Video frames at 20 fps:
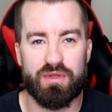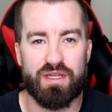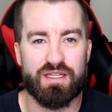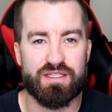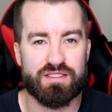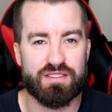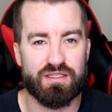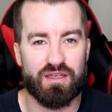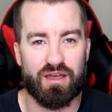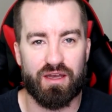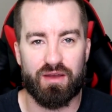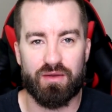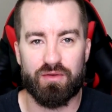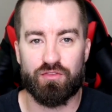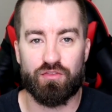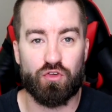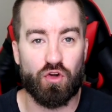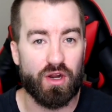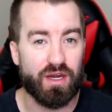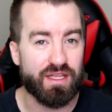It's
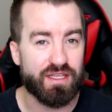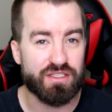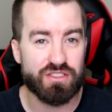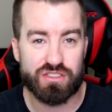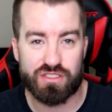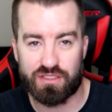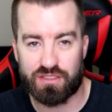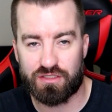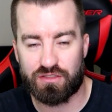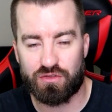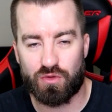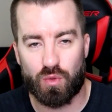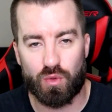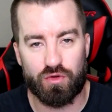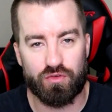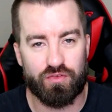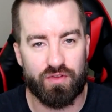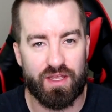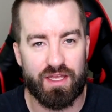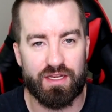front engine
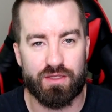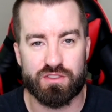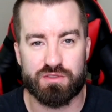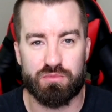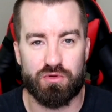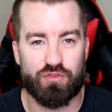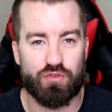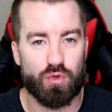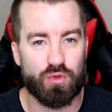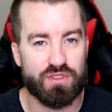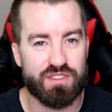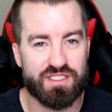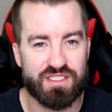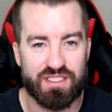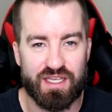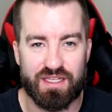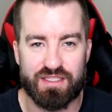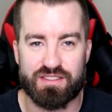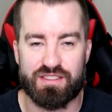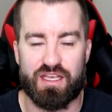Corvette. It was before the
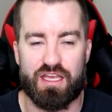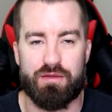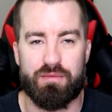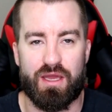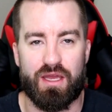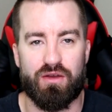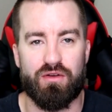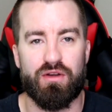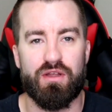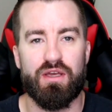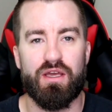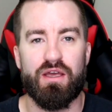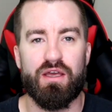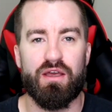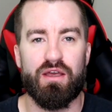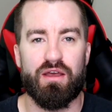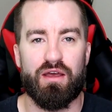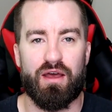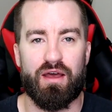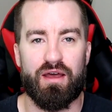C8s came out.
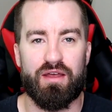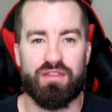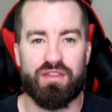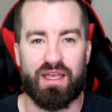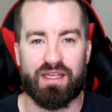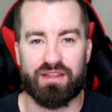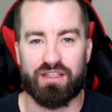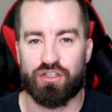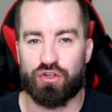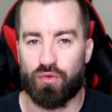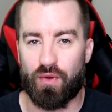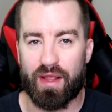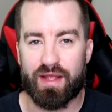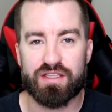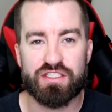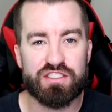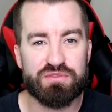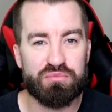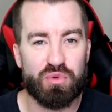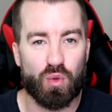Like the
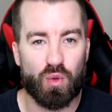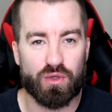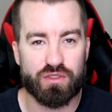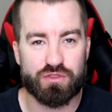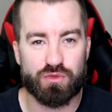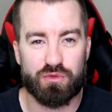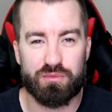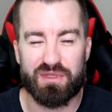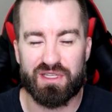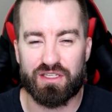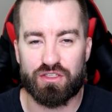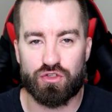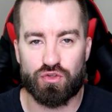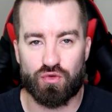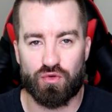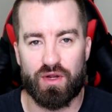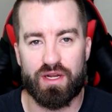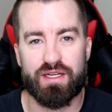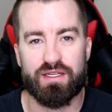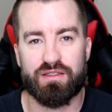Grand Sports would be a
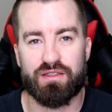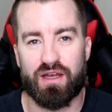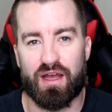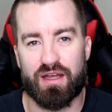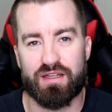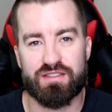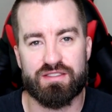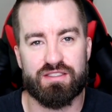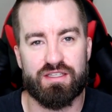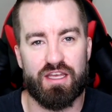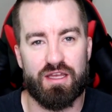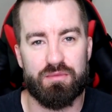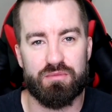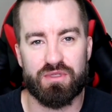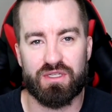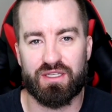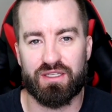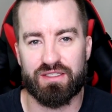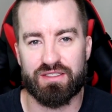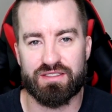great concept
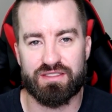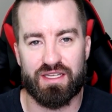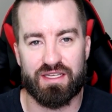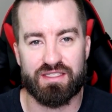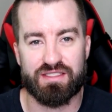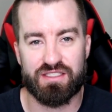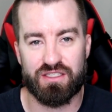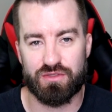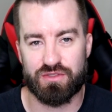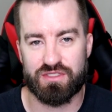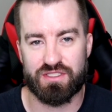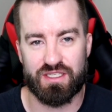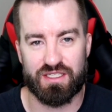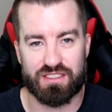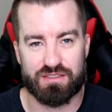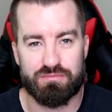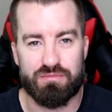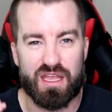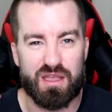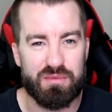because like
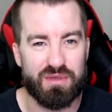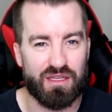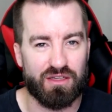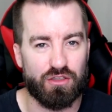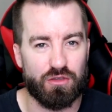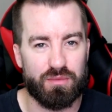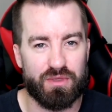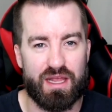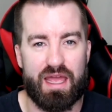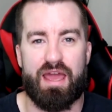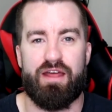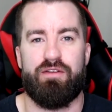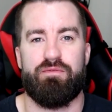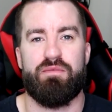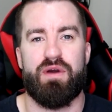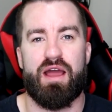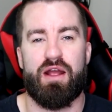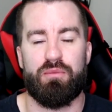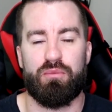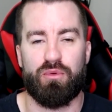Z06 may be a little bit out of
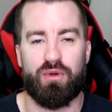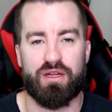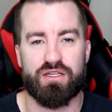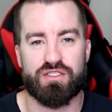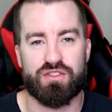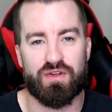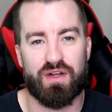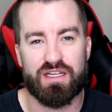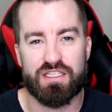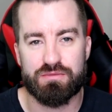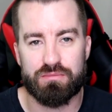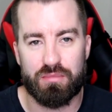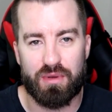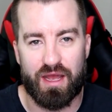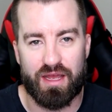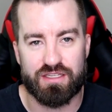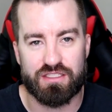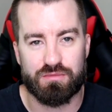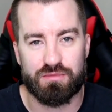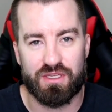our price range
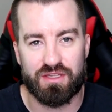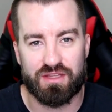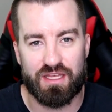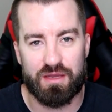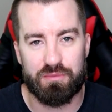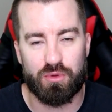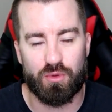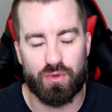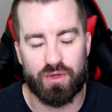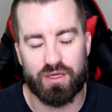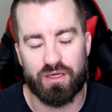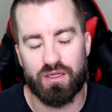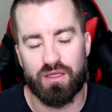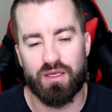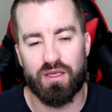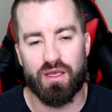possibly at that point.